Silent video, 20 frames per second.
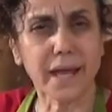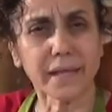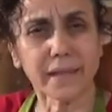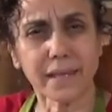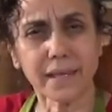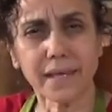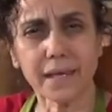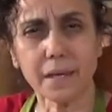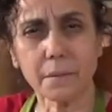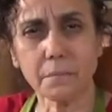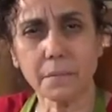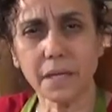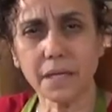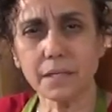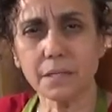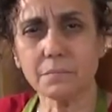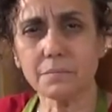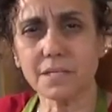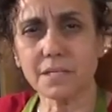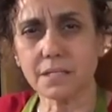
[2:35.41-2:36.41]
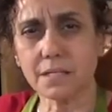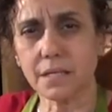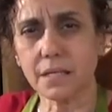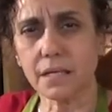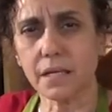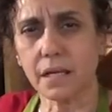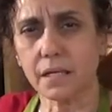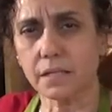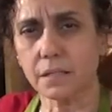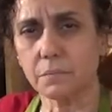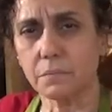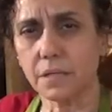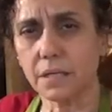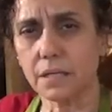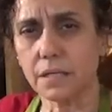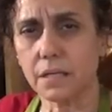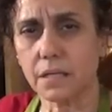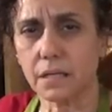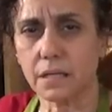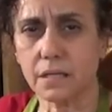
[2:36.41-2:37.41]
I think I made a mistake at the
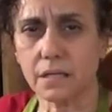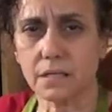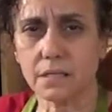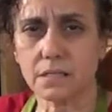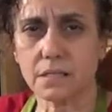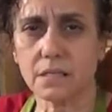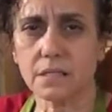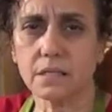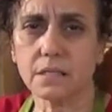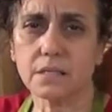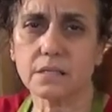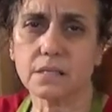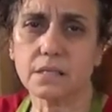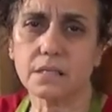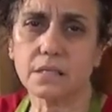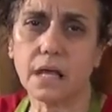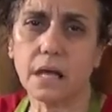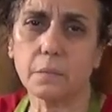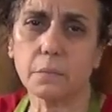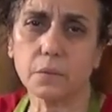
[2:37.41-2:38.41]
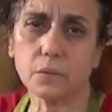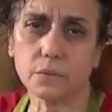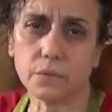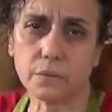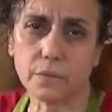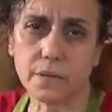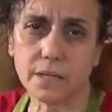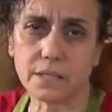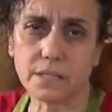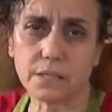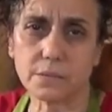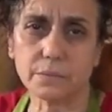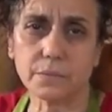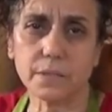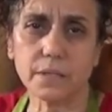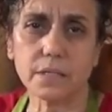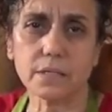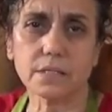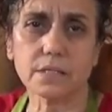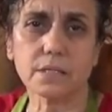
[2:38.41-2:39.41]
beginning and I said there's a double the recipe.